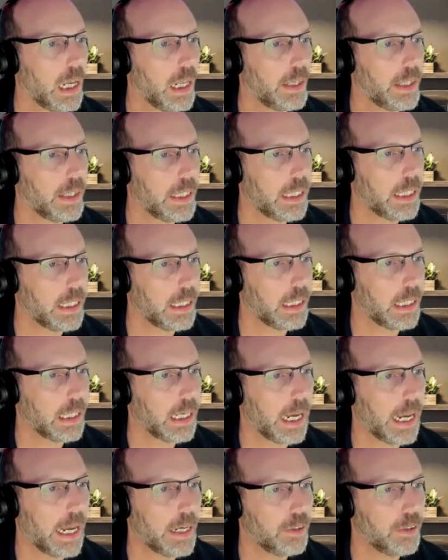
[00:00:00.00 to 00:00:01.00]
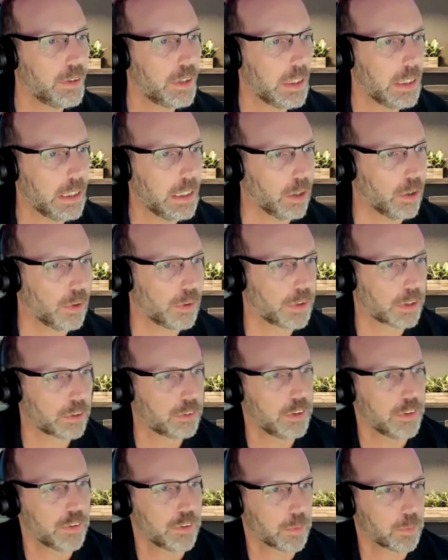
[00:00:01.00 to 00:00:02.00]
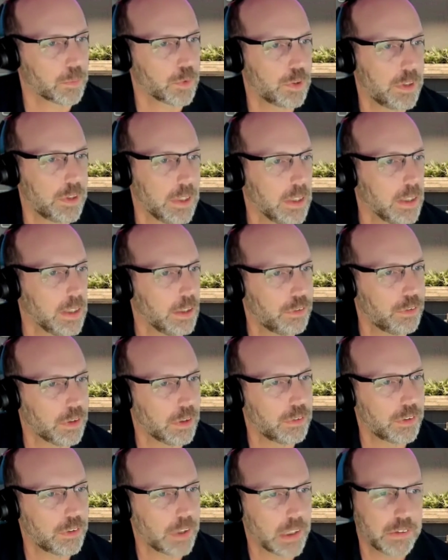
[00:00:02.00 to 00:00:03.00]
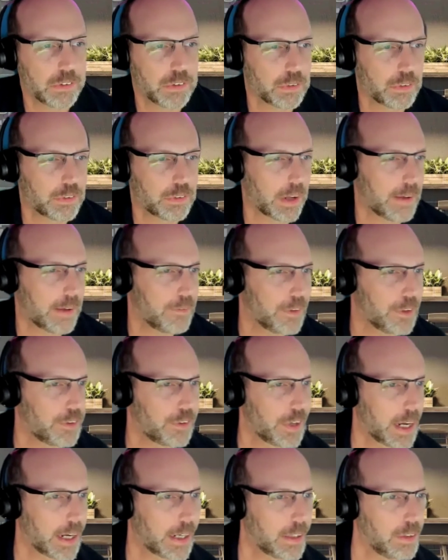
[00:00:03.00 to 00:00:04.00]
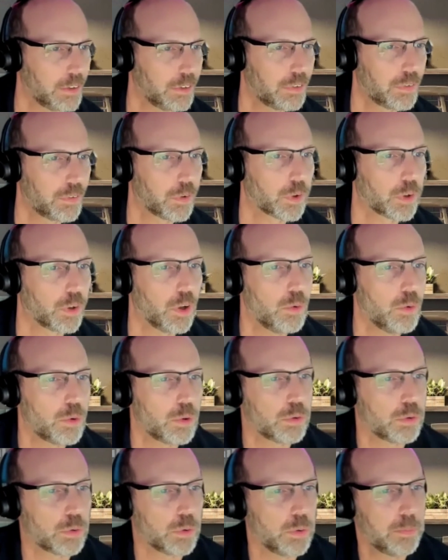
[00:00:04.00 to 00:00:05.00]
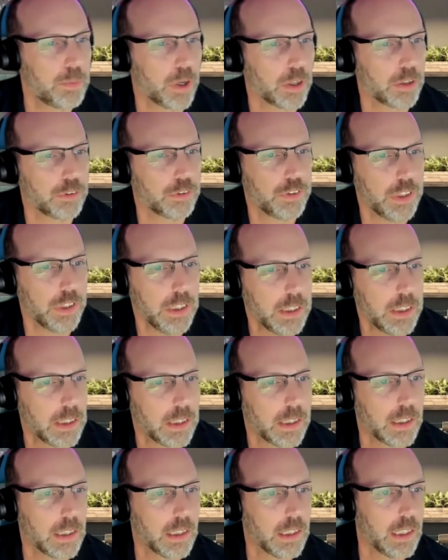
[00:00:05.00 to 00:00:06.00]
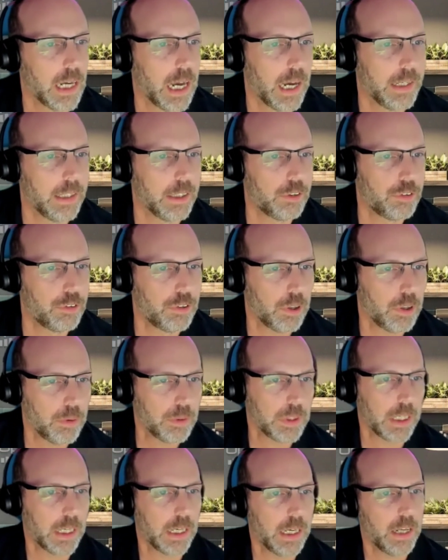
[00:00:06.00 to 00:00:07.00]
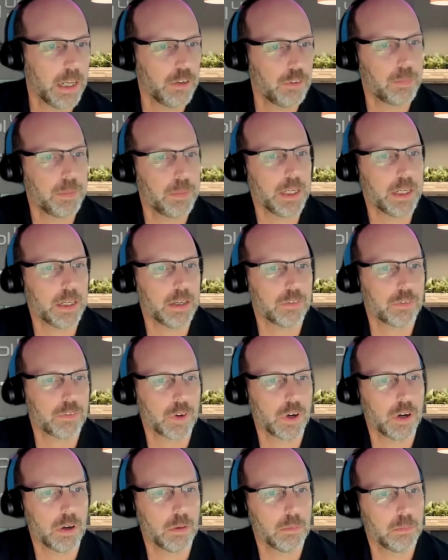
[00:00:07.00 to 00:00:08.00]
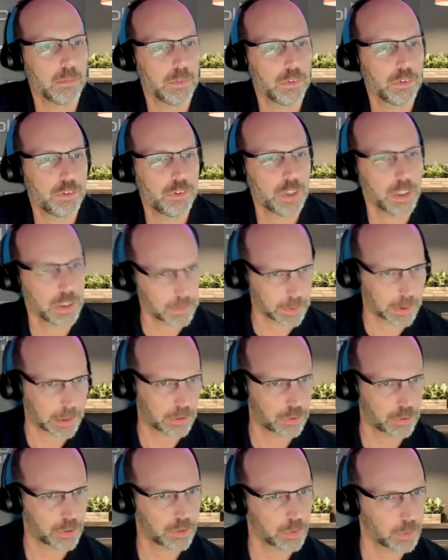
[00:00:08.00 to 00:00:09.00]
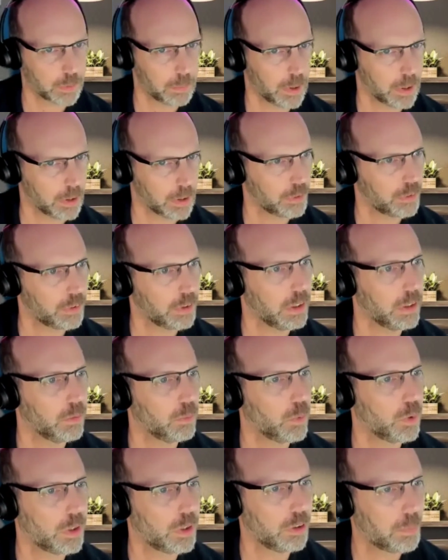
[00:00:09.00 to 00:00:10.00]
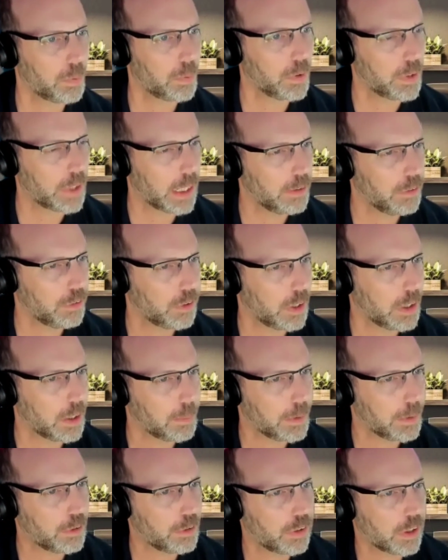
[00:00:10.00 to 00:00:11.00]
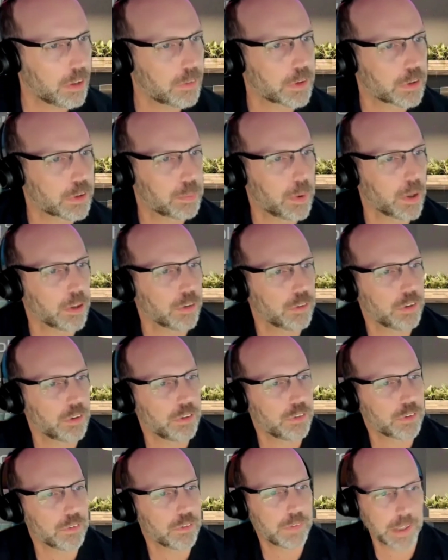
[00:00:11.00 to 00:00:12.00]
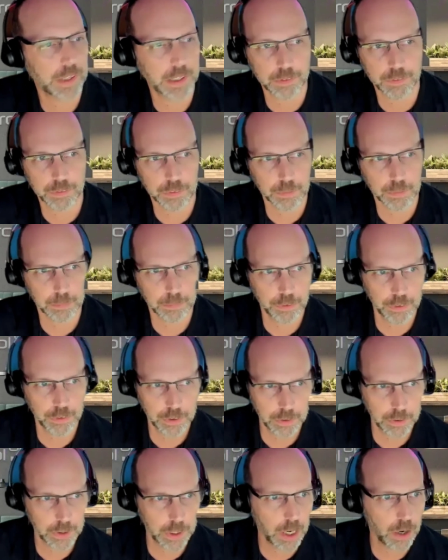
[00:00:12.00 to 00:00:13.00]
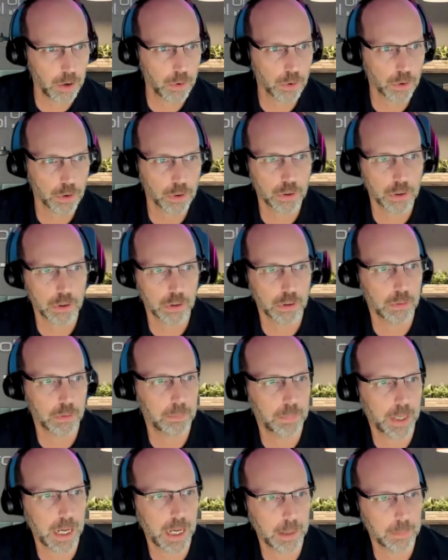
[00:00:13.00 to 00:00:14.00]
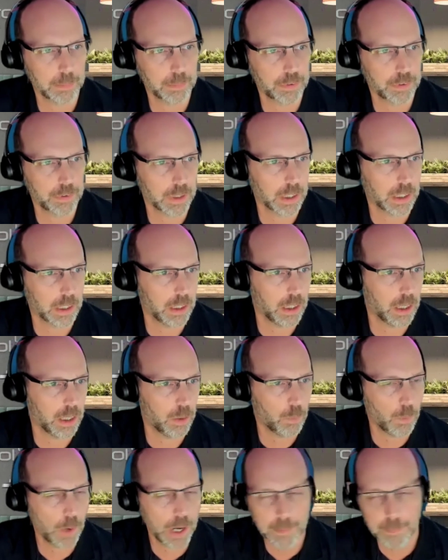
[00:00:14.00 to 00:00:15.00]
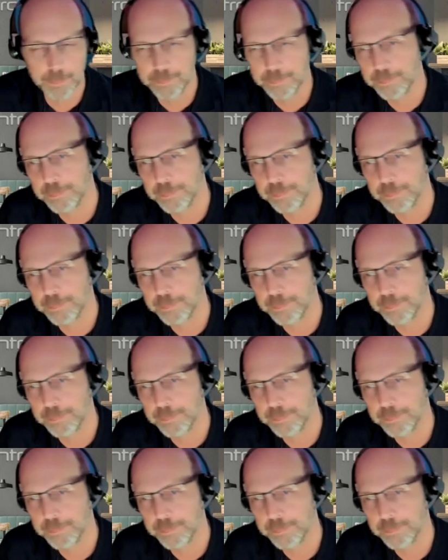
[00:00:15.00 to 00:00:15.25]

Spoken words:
The ALD on our system routinely shows 6 to 7 seconds for local group policy, and it's showing as being from Citrix group policy. Would this potentially be Citrix policies configured from Studio or perhaps WAM?